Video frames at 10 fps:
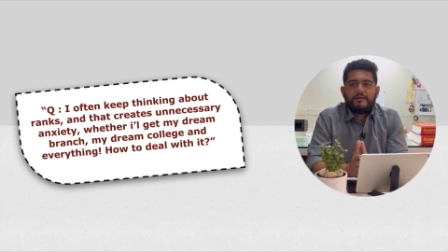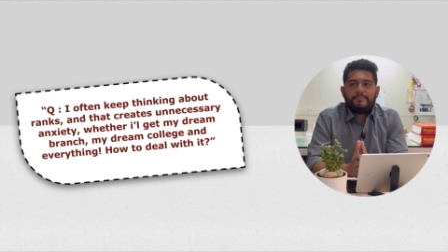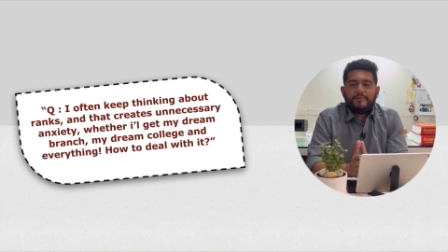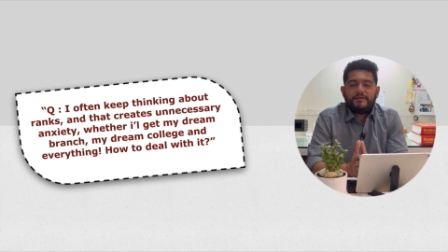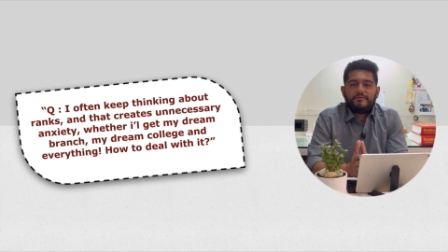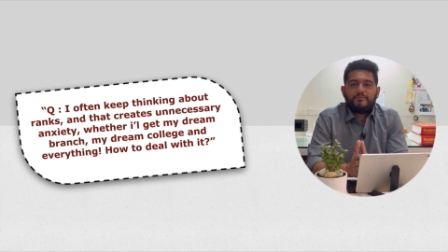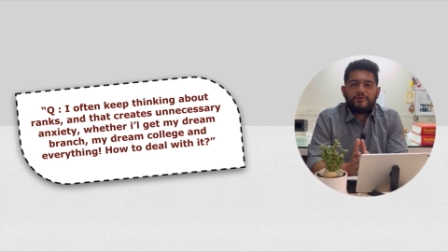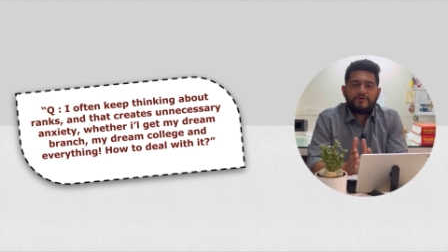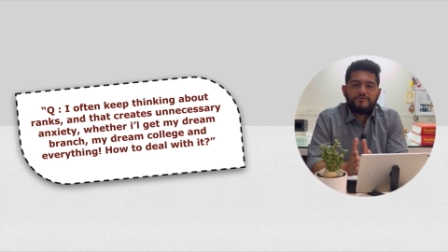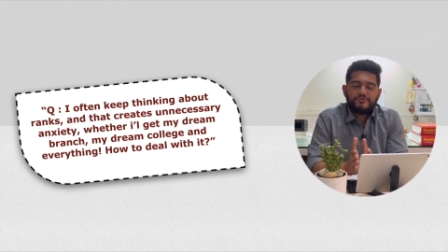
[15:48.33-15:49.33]
But
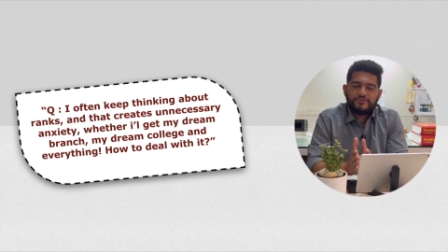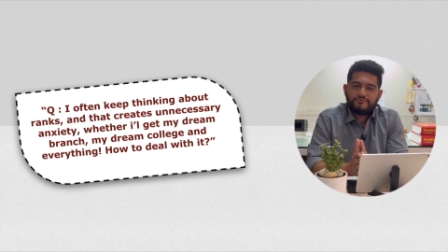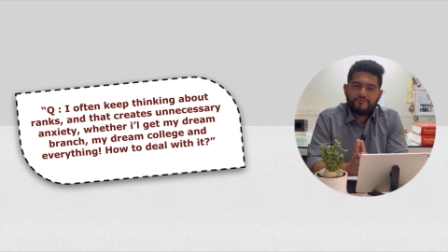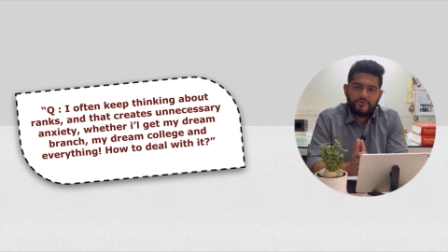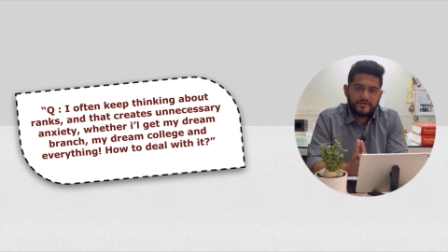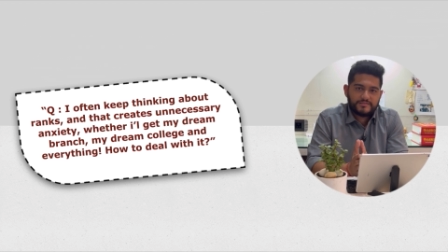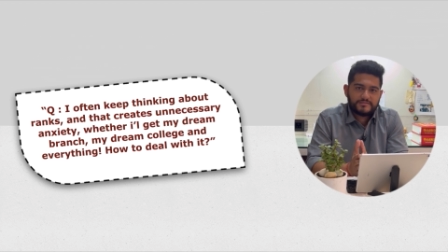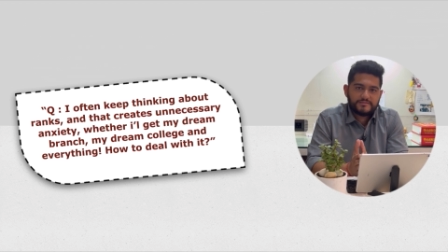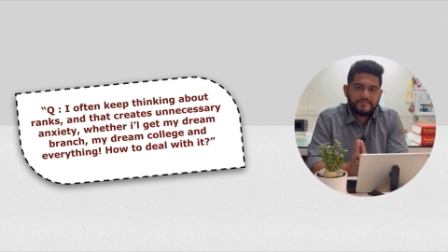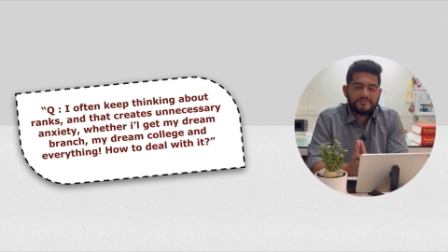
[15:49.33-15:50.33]
what you should
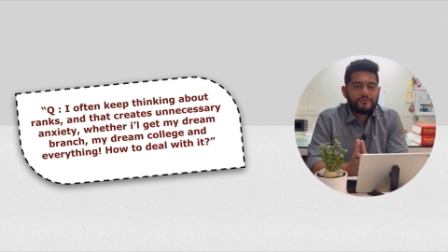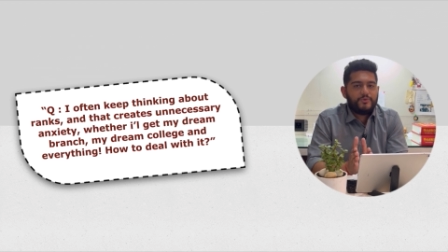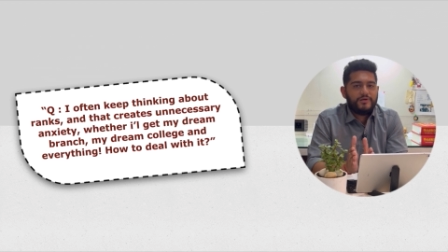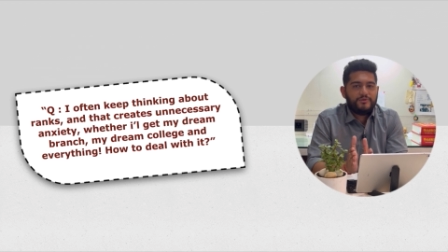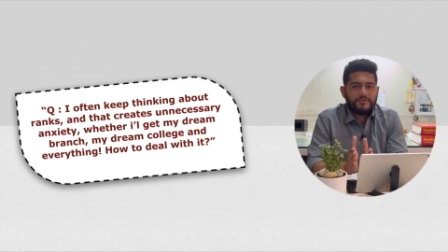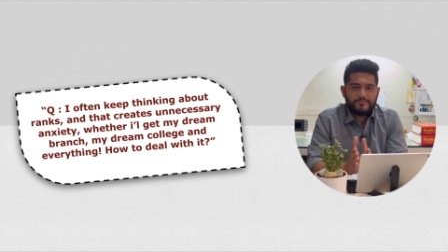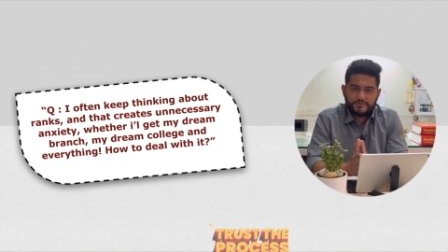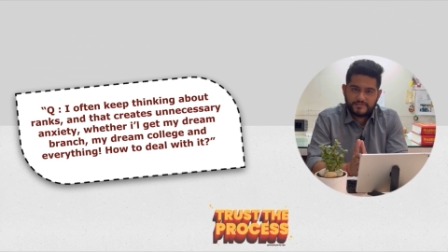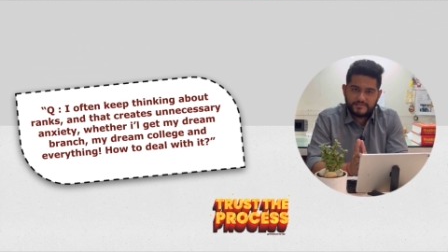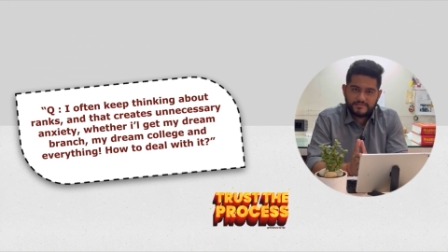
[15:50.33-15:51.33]
focus is only on the
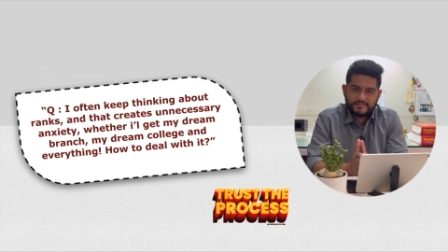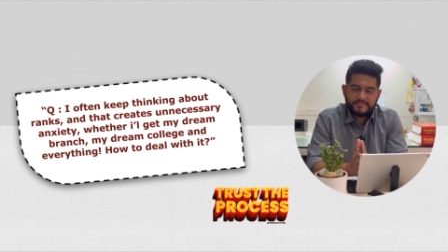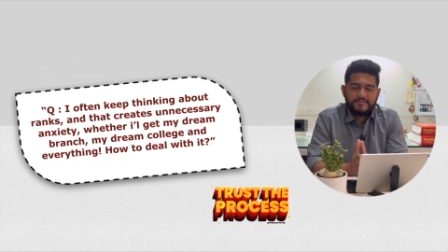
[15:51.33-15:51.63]
process.